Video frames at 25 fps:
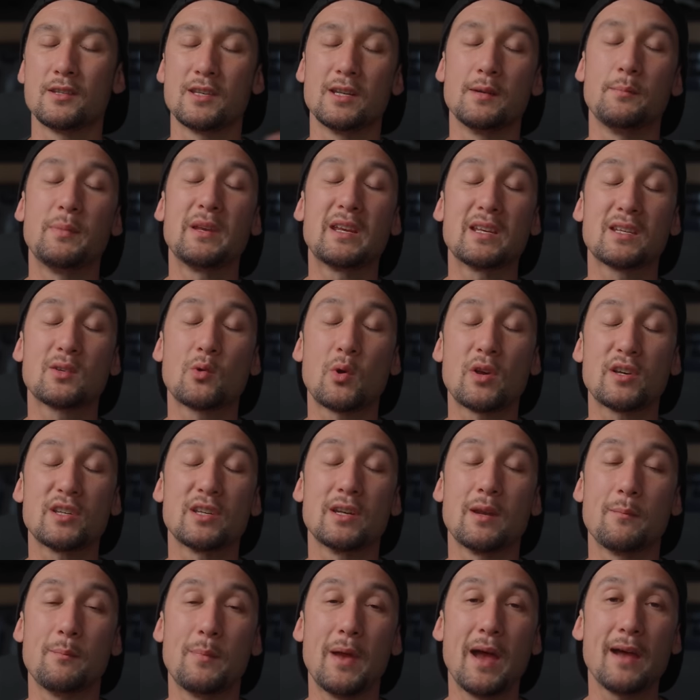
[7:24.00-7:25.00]
So the biggest
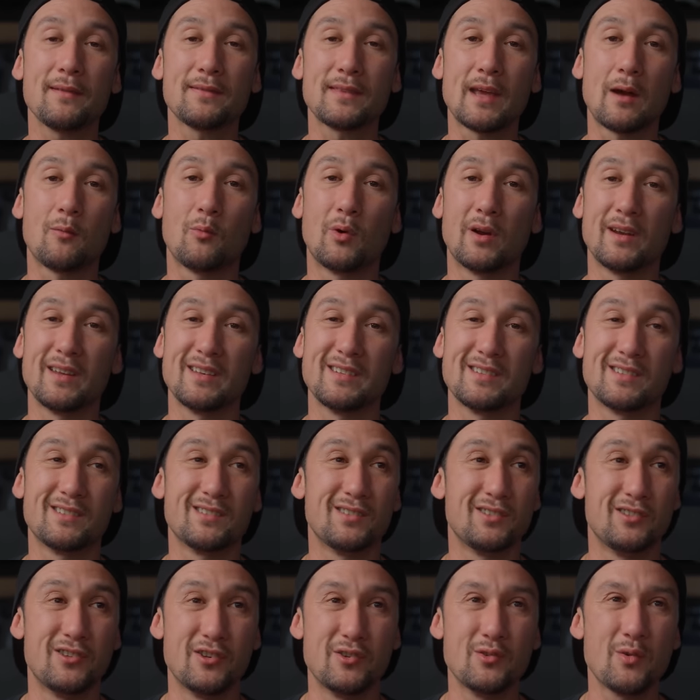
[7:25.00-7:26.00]
question about that one is,
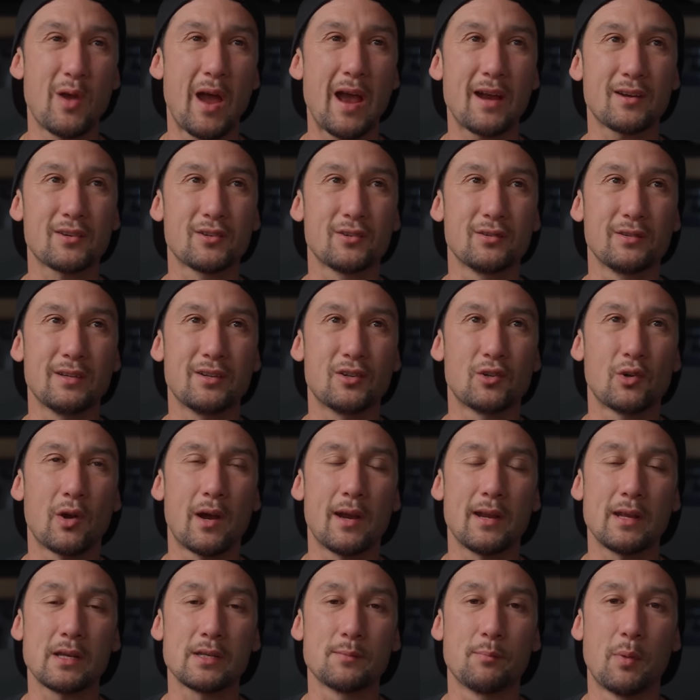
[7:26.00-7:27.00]
do you actually
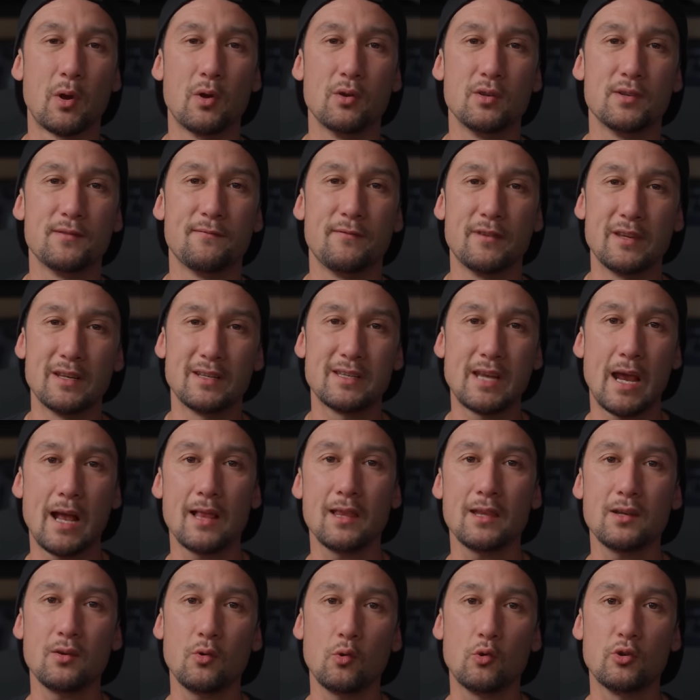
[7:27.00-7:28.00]
try and expose for your
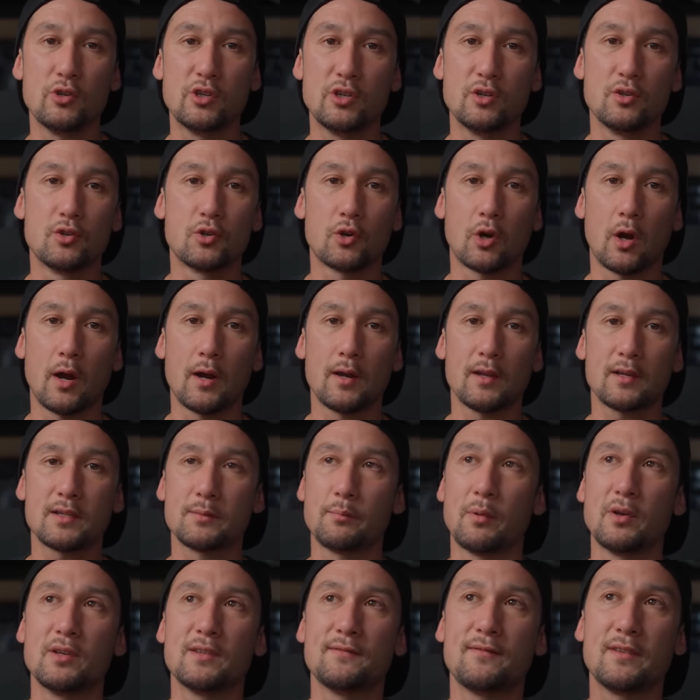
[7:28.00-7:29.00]
talent, or do you try and
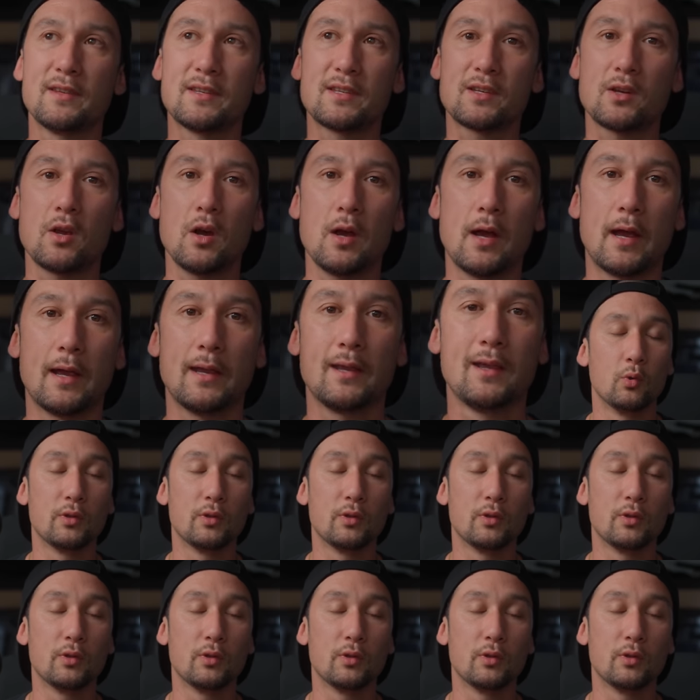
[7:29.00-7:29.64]
expose for the sky?